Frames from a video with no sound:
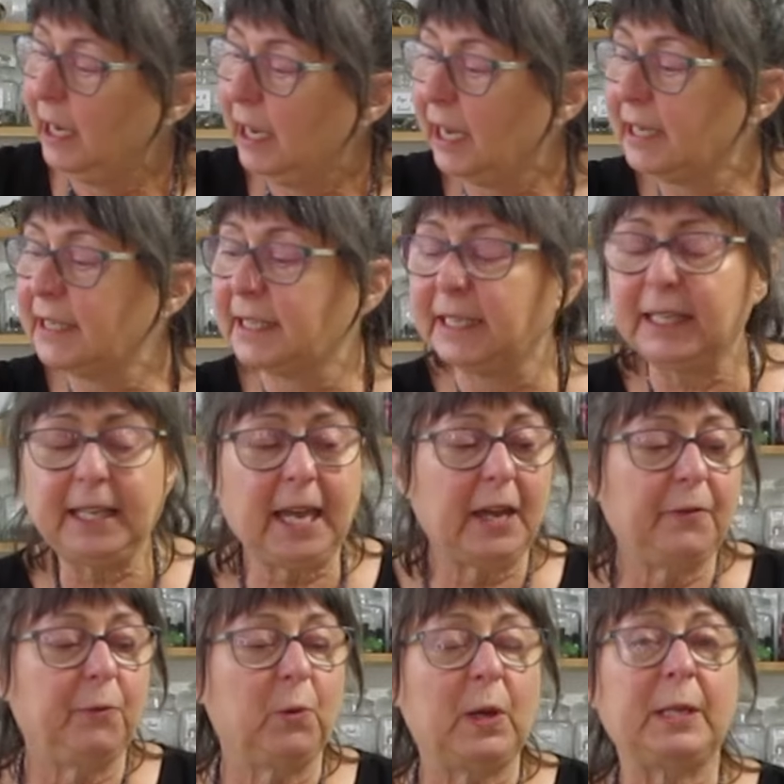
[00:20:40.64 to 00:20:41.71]
I still
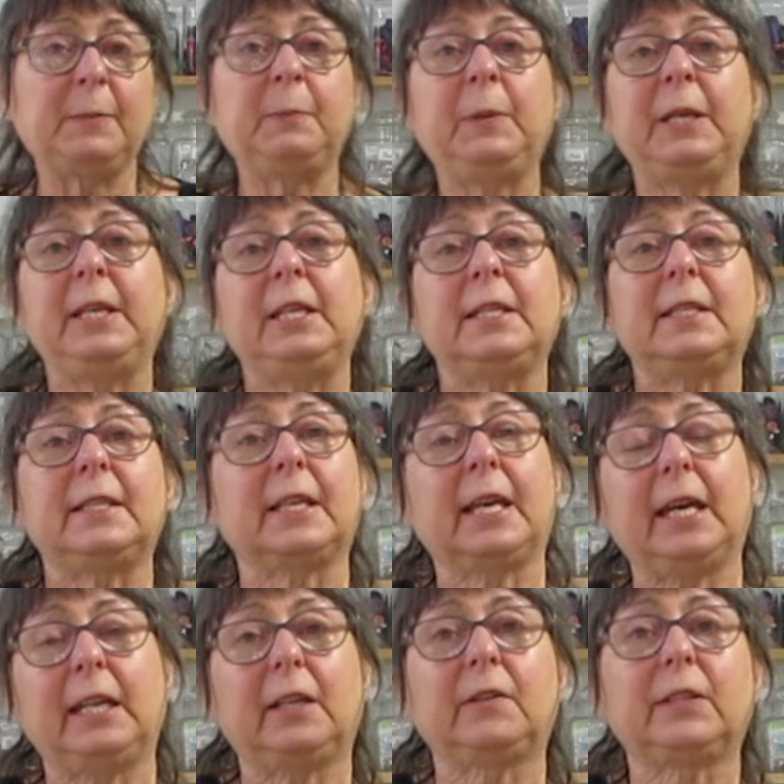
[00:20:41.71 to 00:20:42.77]
have one piece to
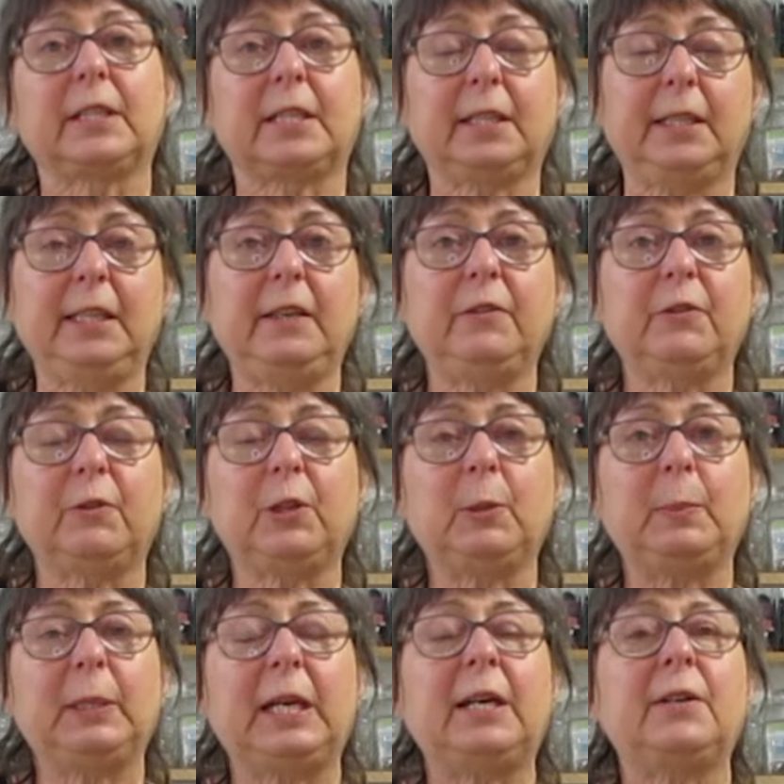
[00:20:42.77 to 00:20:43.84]
cut out the sleeves for the
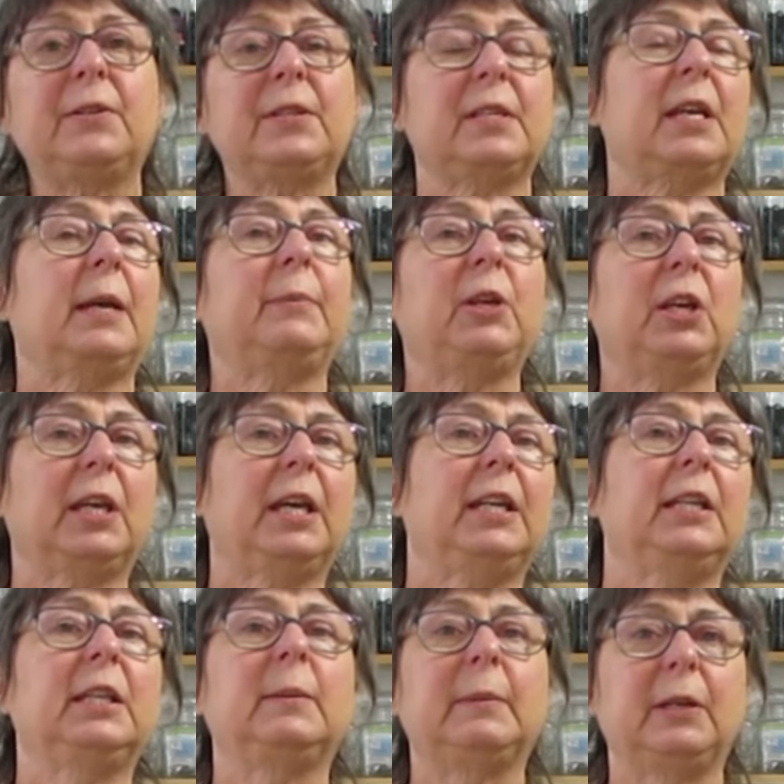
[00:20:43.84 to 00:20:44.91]
blouse. I'm not
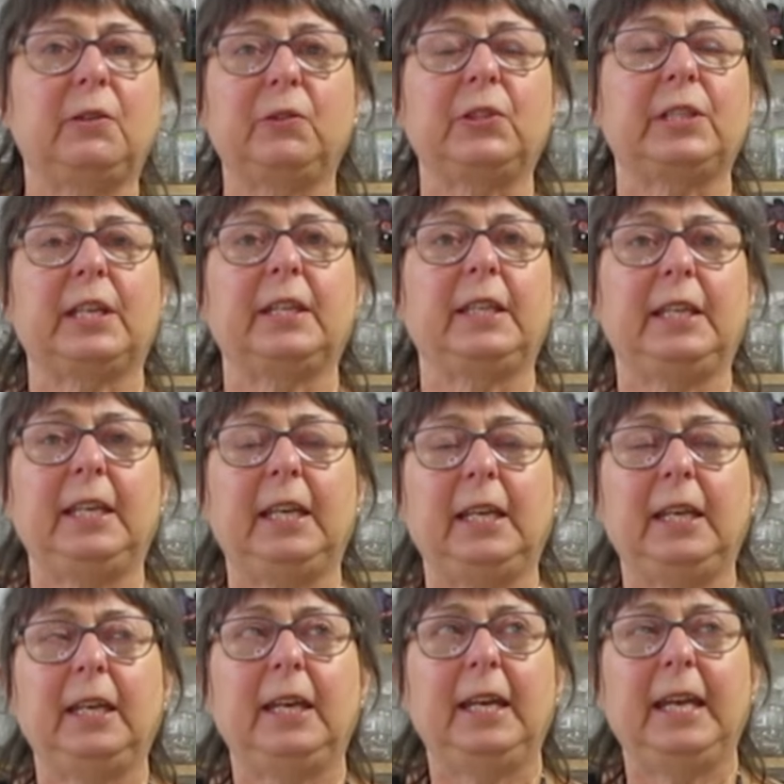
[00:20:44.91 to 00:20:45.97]
cutting them out till the
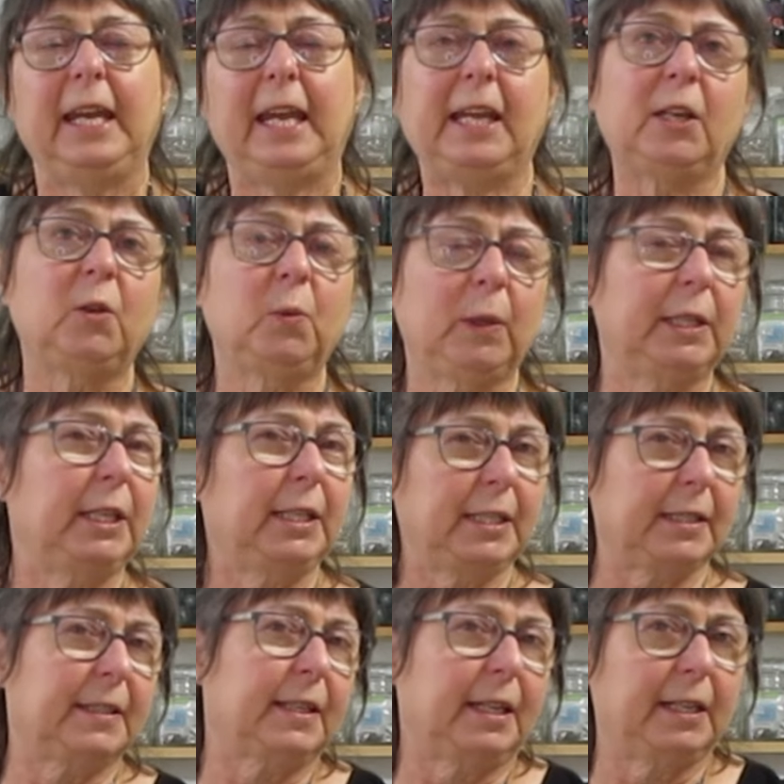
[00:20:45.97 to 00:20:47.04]
end when I
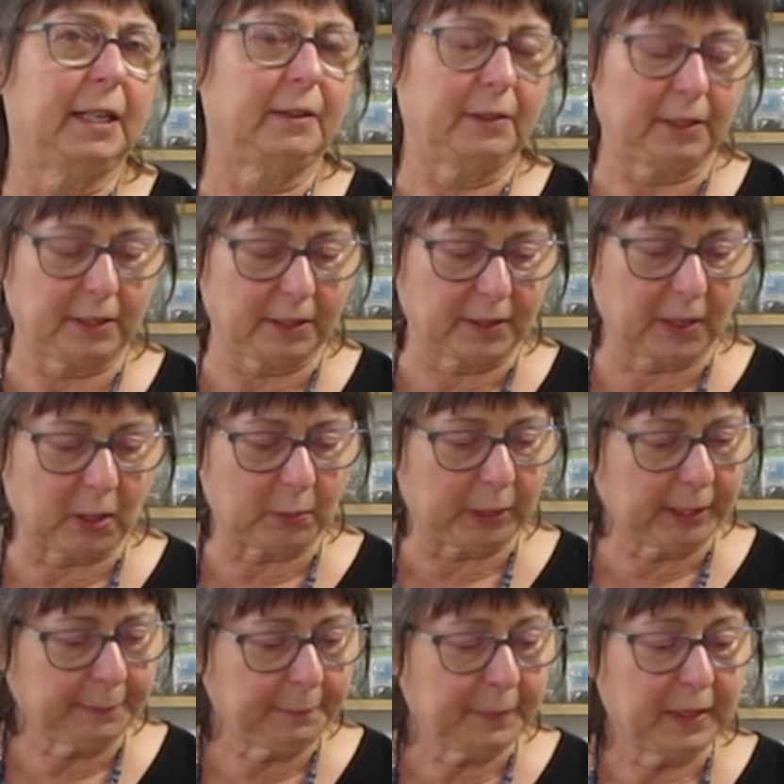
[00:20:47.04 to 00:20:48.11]
decide how this is
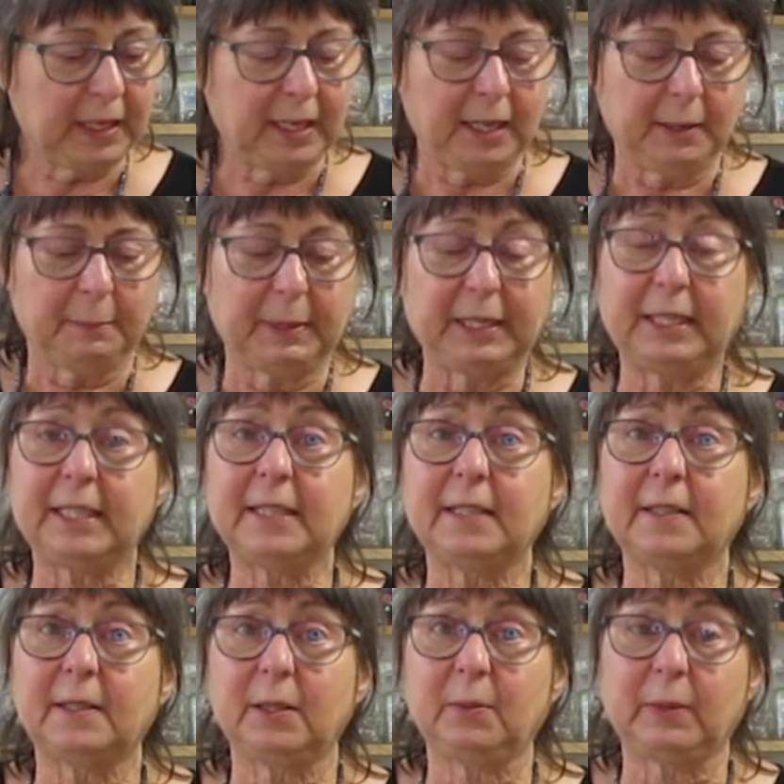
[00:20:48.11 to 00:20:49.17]
going. But this
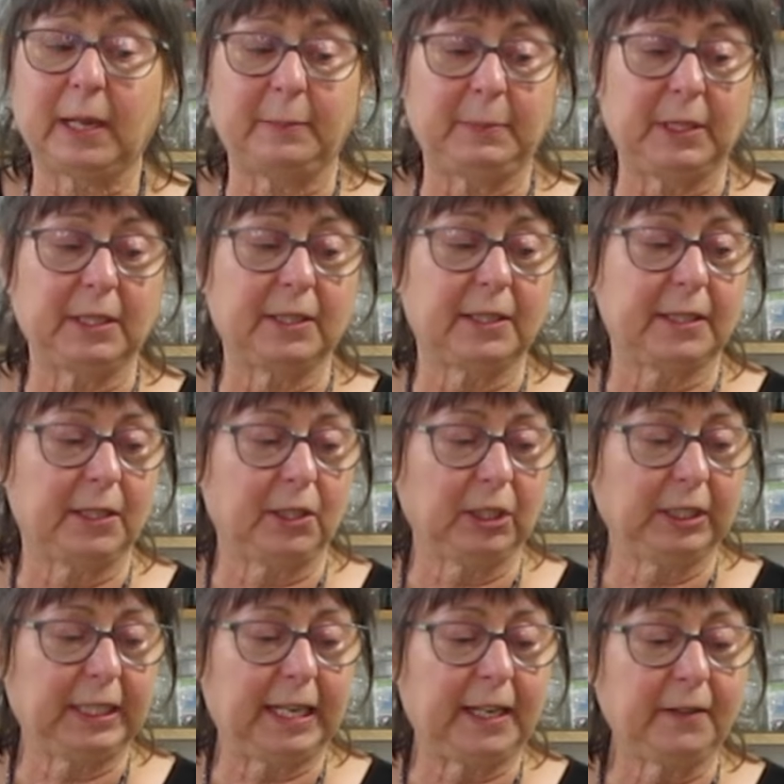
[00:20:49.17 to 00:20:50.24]
is the remnants that
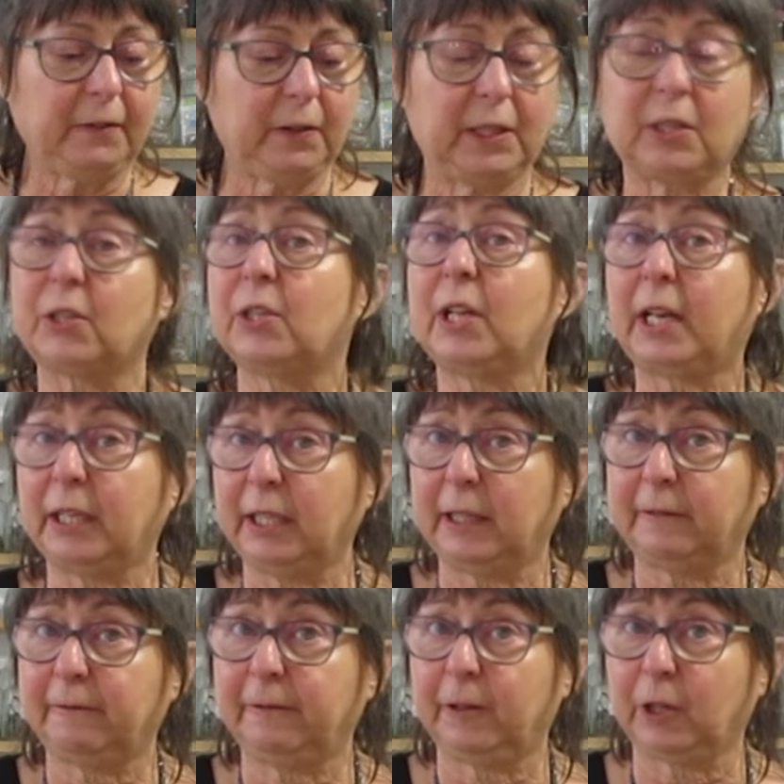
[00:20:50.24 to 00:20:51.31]
are left. There's not
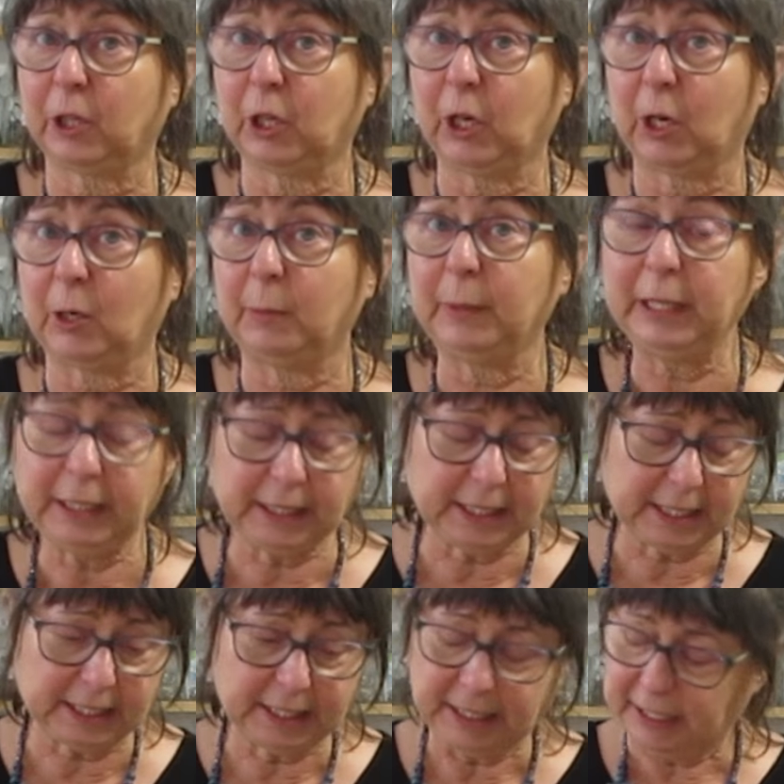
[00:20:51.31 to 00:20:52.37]
enough for a
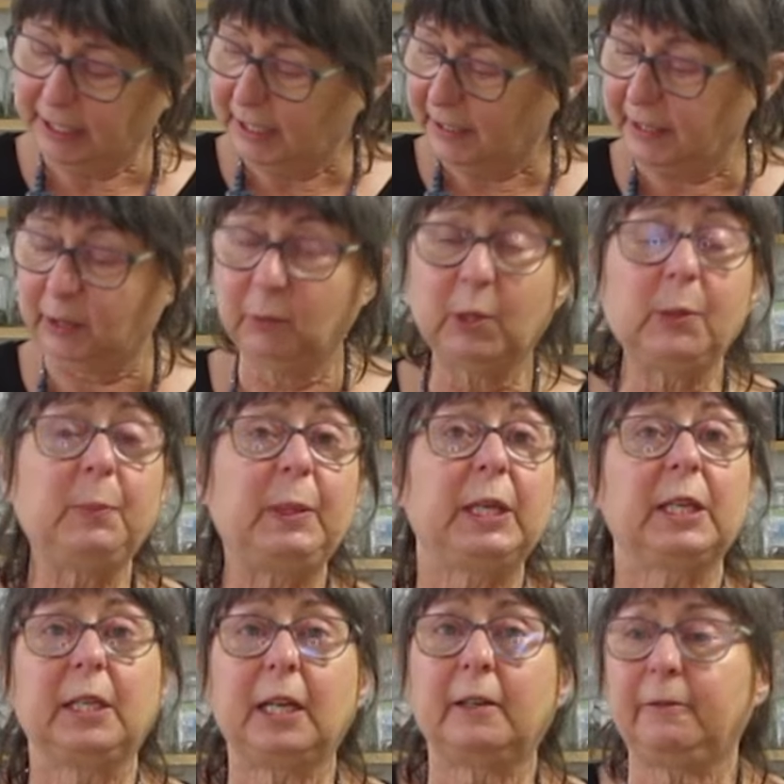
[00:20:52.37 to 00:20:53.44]
garment. There would be
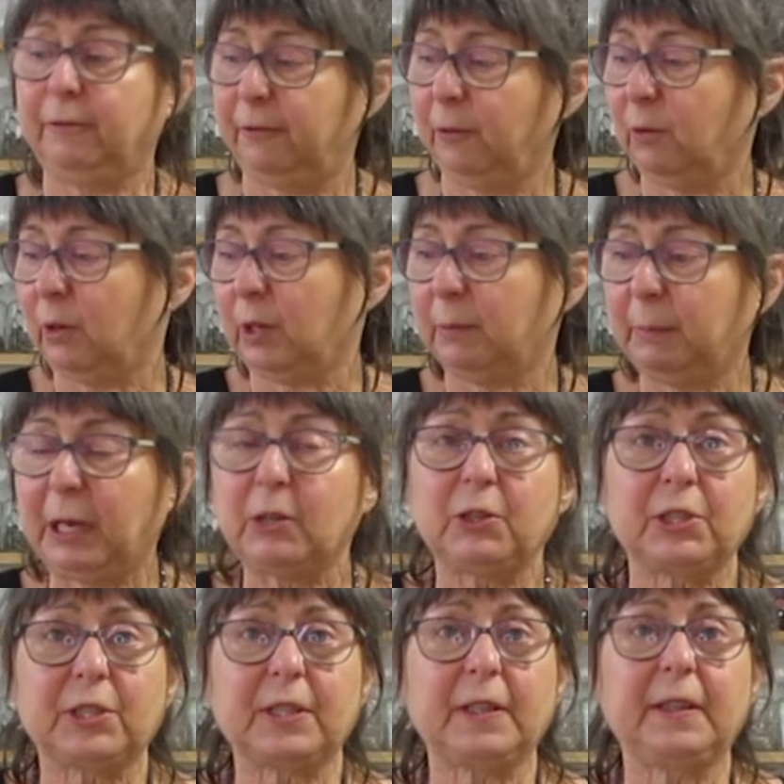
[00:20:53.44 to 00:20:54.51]
enough for
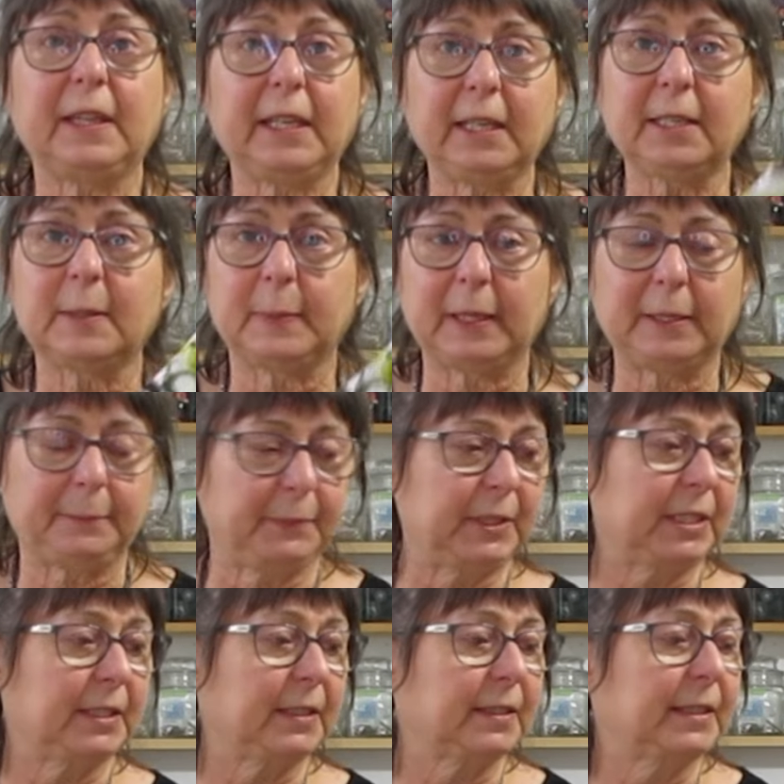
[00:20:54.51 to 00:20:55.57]
pouches and things, but
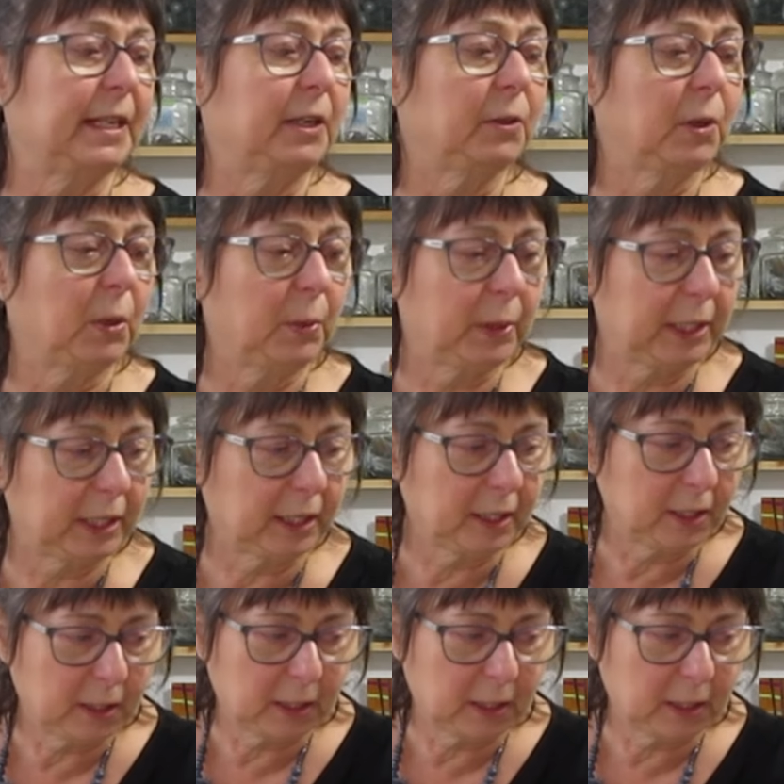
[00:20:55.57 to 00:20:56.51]
this is now going